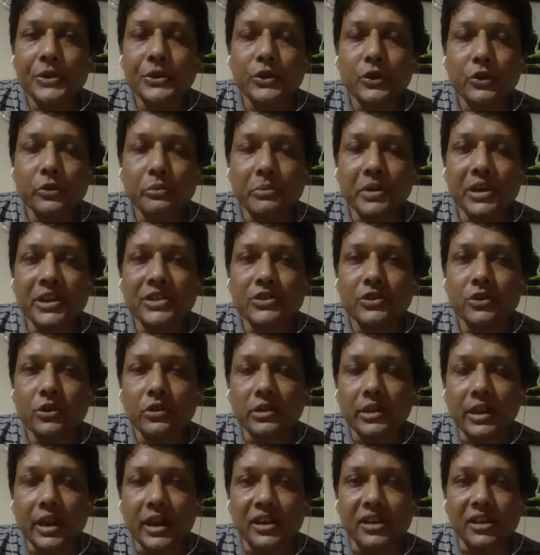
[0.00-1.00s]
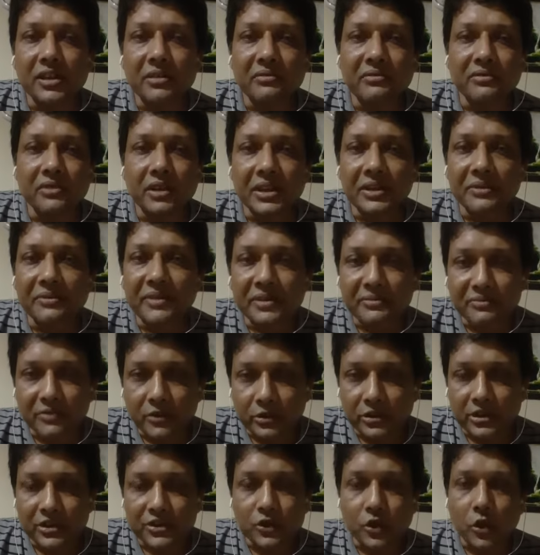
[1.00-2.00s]
So based on that, even
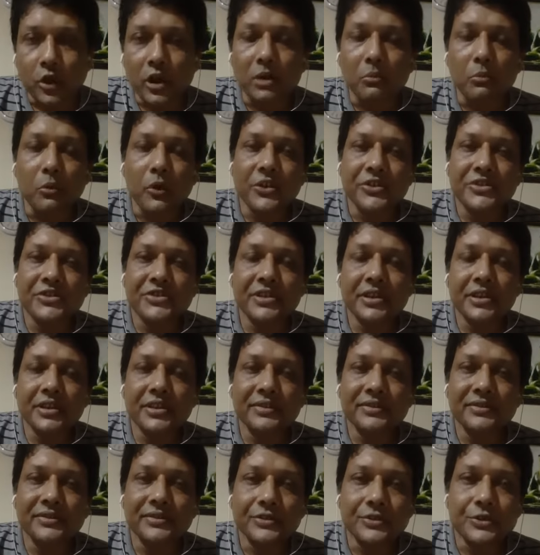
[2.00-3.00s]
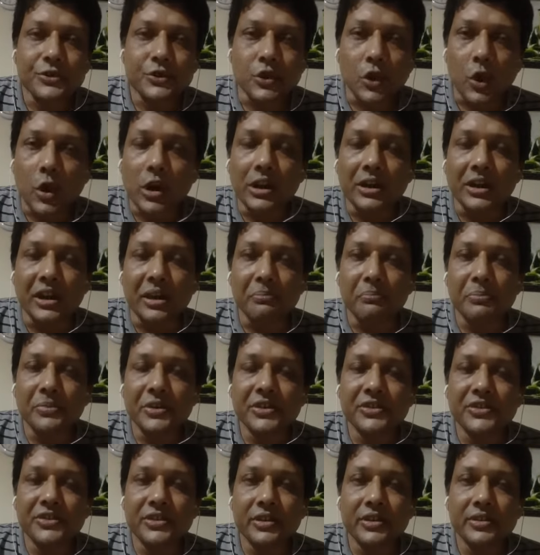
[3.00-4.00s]
for the soil moisture, soil
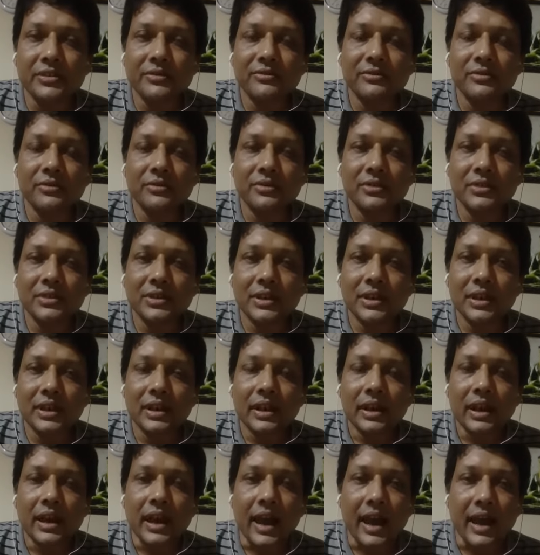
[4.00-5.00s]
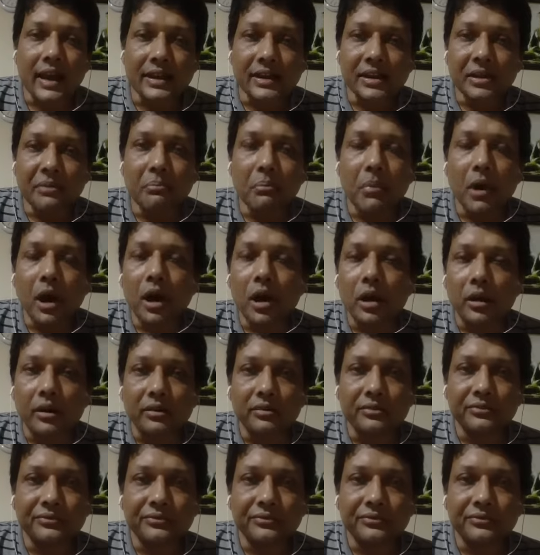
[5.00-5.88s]
temperature, and the power,